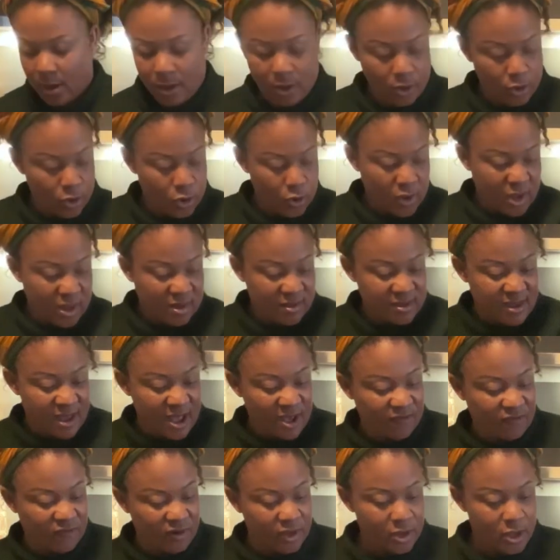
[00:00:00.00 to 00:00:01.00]
You can
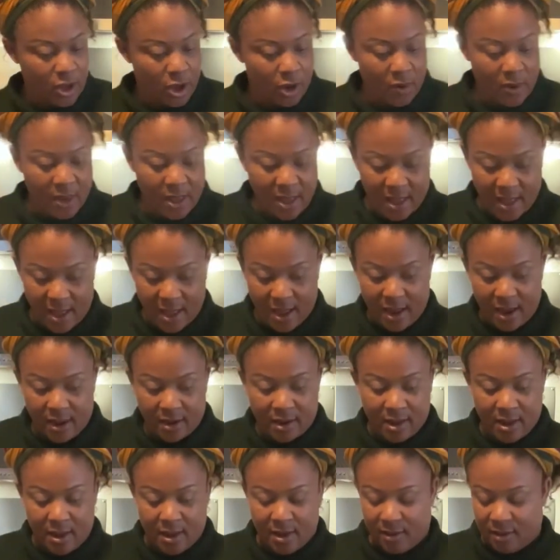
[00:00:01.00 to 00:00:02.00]
definitely go ahead
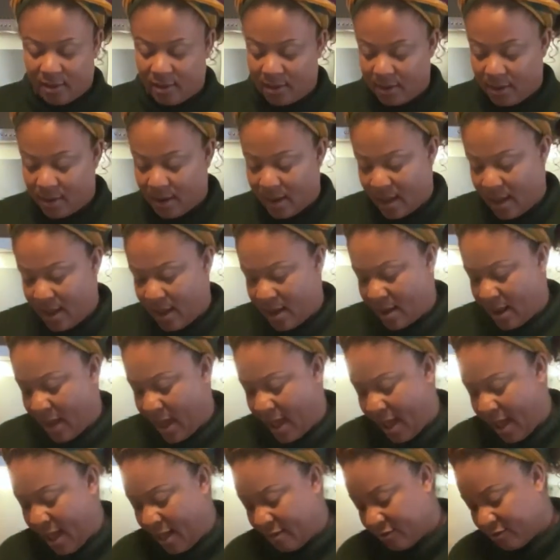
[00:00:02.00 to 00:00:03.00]
and
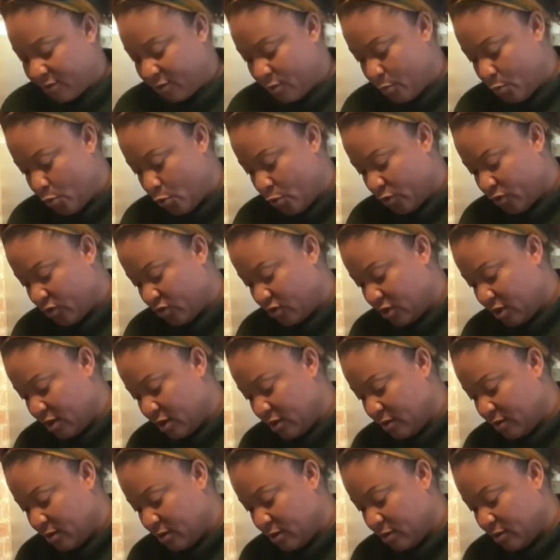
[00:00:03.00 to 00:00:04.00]
add some more
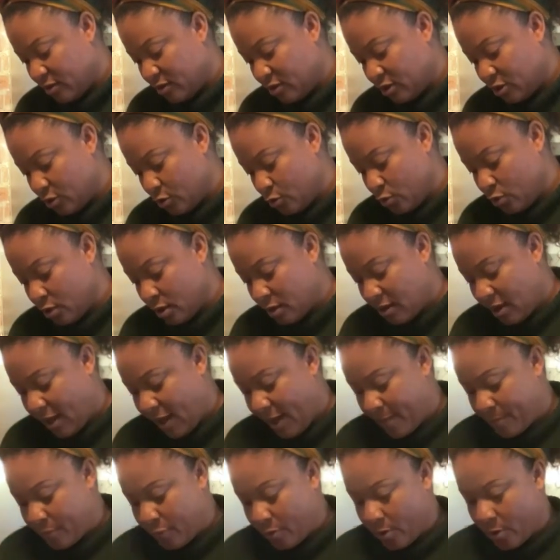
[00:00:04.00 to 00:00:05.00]
seasonings to the
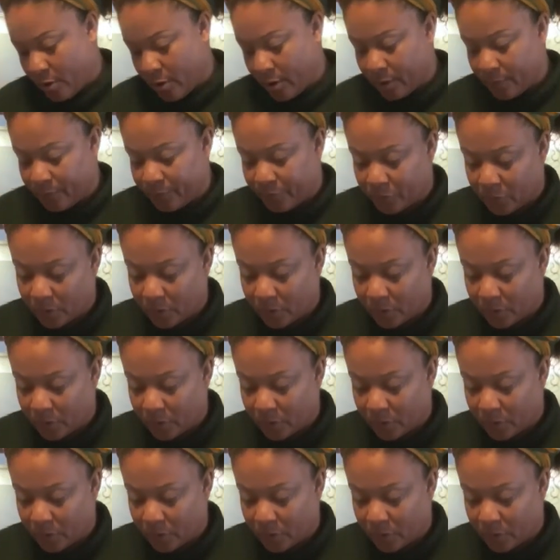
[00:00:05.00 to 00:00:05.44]
top part.